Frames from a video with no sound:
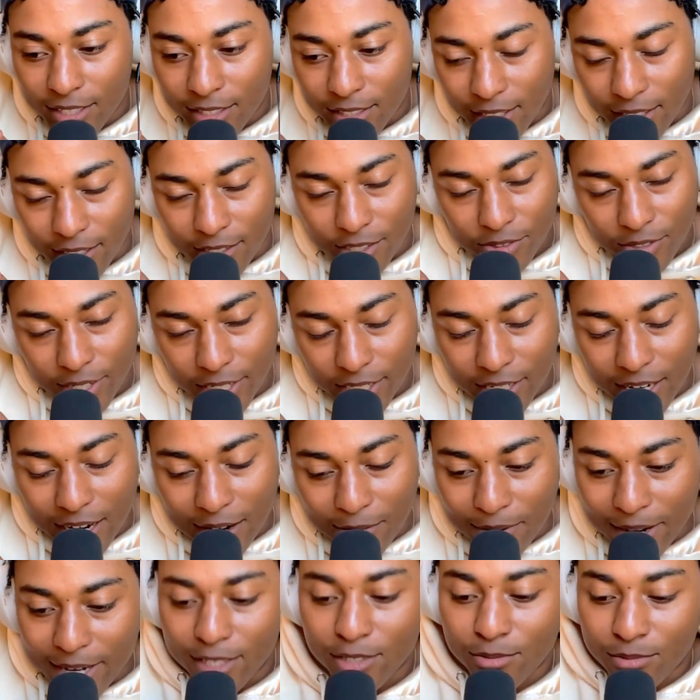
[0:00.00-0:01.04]
It's like a straight shot,
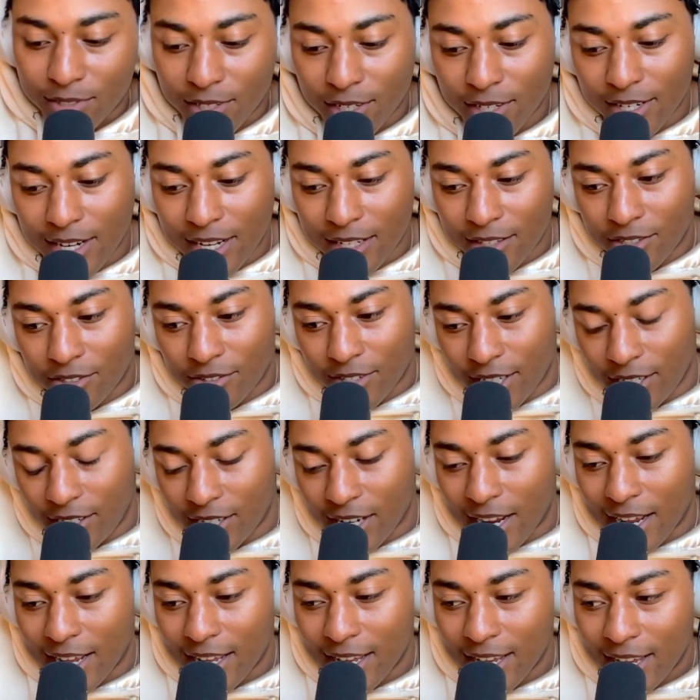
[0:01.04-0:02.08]
right? So we're turning down the straight
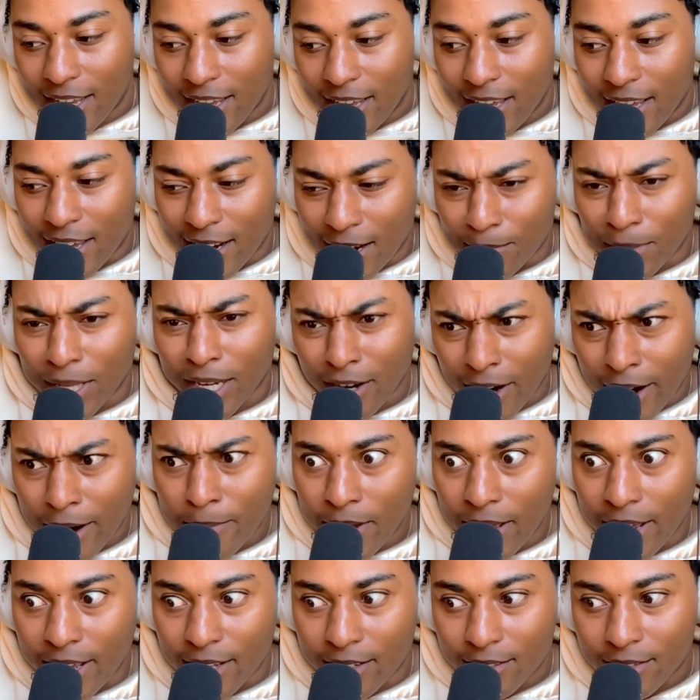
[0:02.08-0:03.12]
shot and I'm like, all right,
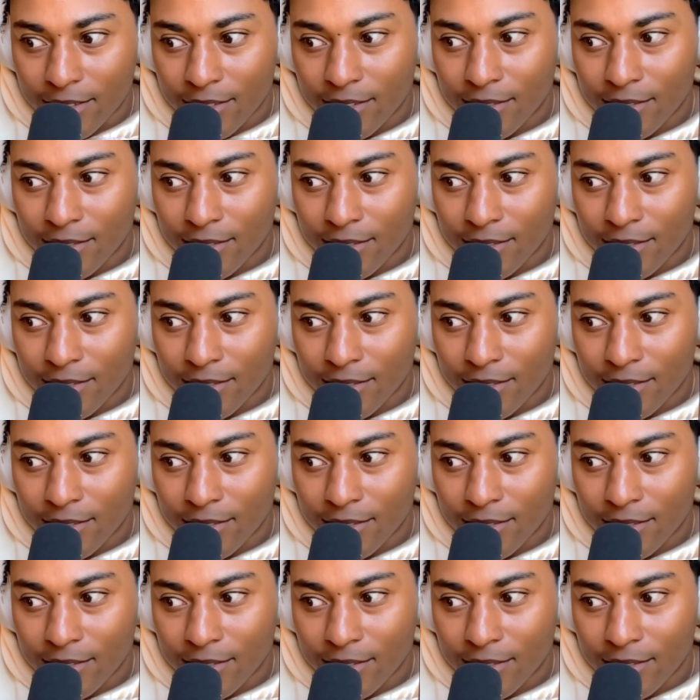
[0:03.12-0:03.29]
bet.